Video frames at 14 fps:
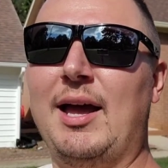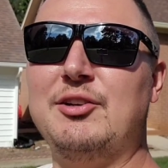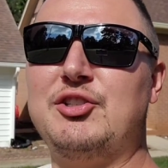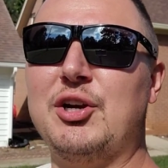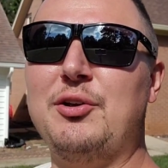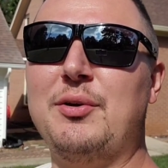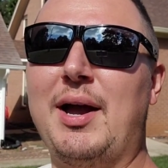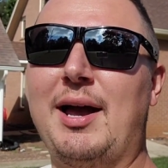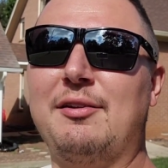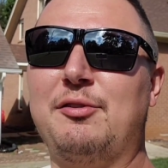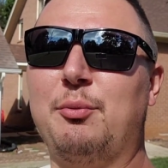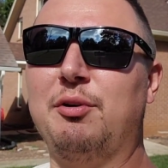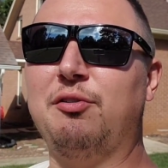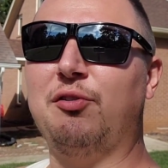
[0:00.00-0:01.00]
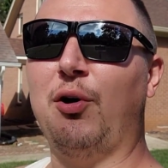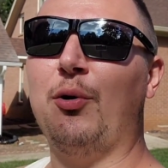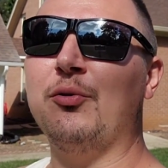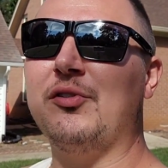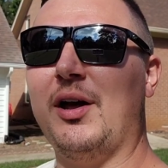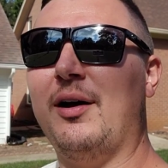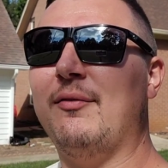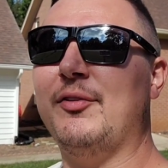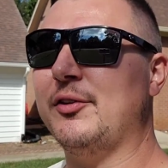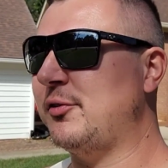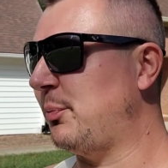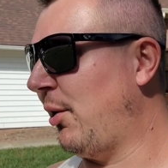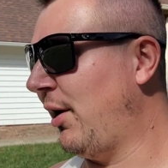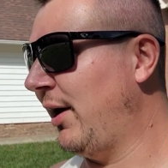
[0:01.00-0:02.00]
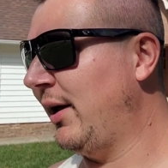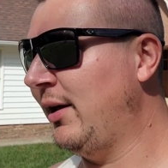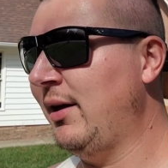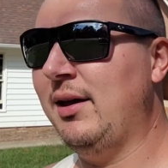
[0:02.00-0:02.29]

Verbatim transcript: and show you guys the results of the spray.